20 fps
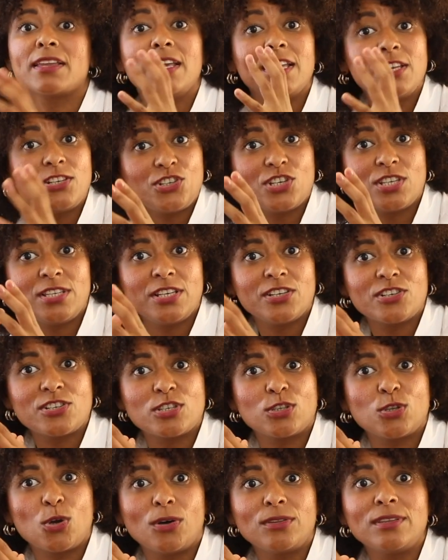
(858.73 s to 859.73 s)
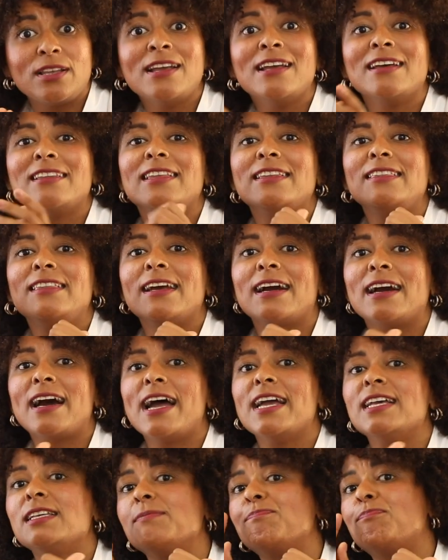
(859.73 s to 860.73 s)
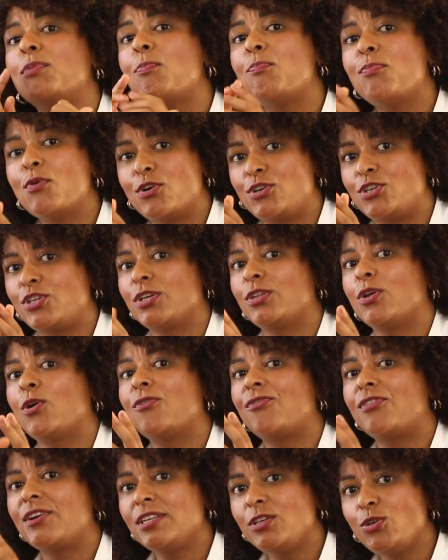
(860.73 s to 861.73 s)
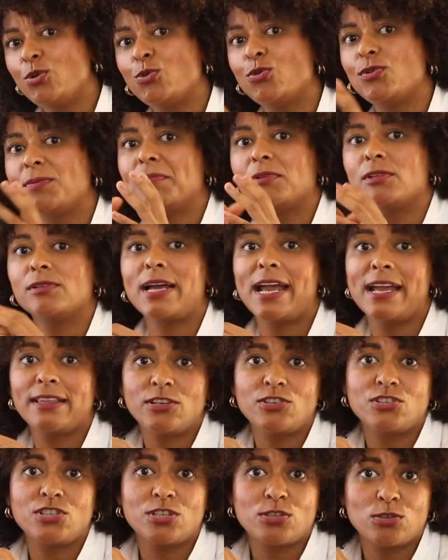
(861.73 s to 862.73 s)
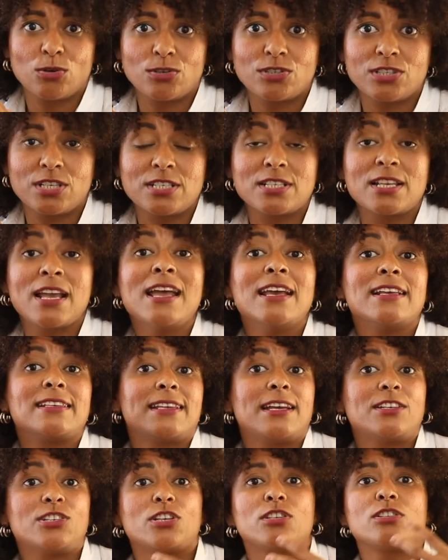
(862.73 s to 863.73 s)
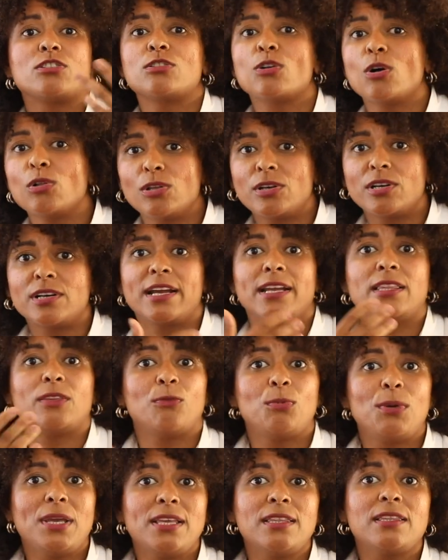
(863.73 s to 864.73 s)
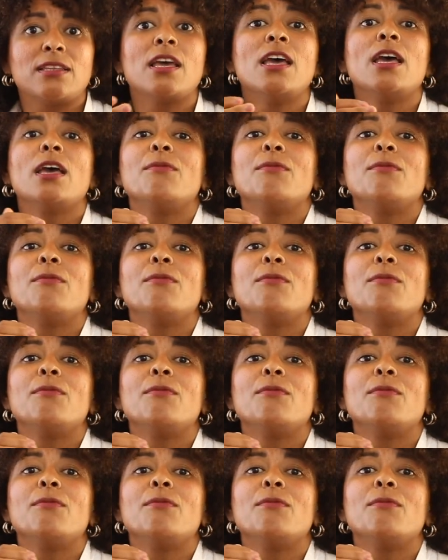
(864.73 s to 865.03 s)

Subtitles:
Engineers note that the high proportion of renewable energy sources, such as solar and wind,